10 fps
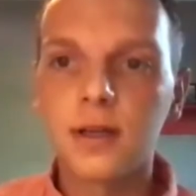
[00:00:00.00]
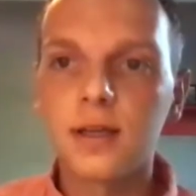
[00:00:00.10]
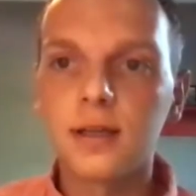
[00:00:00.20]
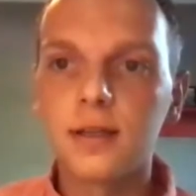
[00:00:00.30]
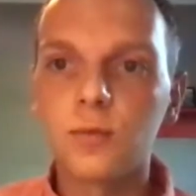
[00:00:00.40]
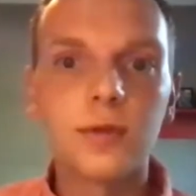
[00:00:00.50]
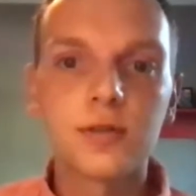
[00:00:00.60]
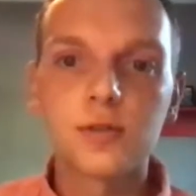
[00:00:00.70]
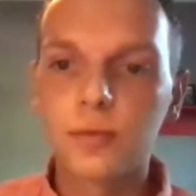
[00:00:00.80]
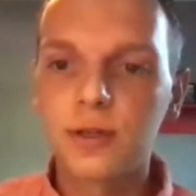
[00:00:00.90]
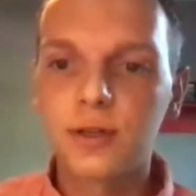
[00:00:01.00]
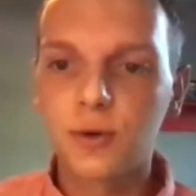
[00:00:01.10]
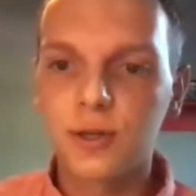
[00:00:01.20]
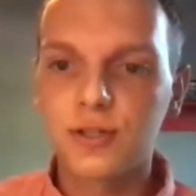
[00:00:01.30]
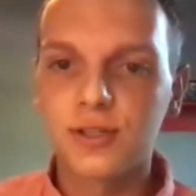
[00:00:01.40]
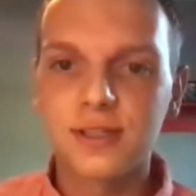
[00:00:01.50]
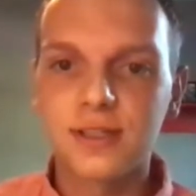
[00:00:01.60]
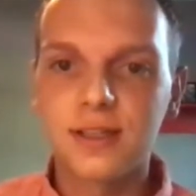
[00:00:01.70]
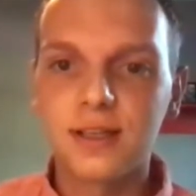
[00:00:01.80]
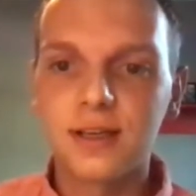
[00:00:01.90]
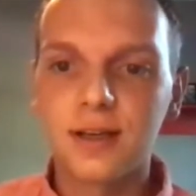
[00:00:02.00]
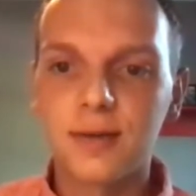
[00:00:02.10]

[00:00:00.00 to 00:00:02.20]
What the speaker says: there's so many good questions in the